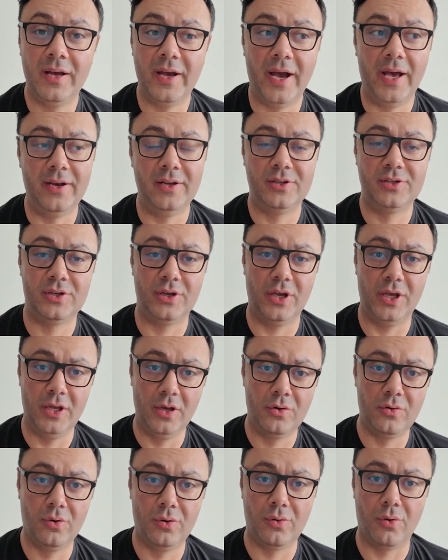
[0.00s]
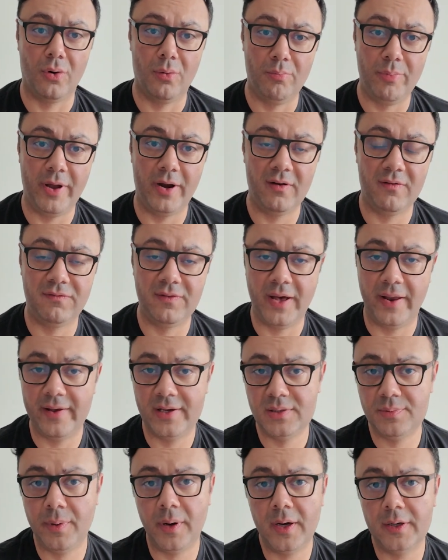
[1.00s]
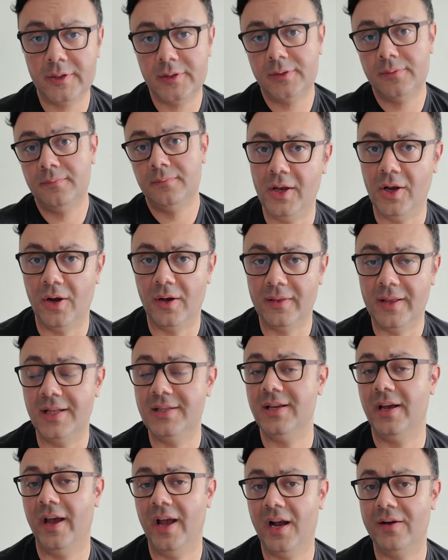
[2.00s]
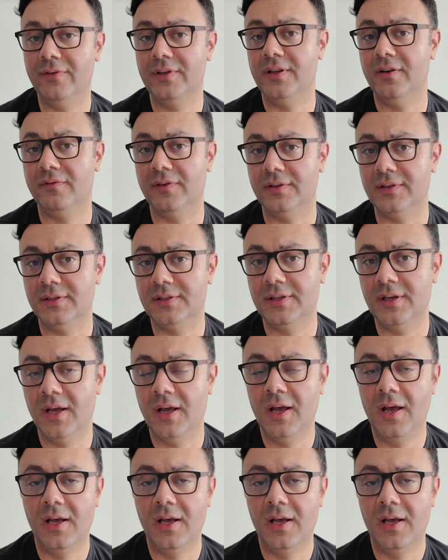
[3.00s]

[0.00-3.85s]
and it's equal or better flight experience, that's a heck of a difference.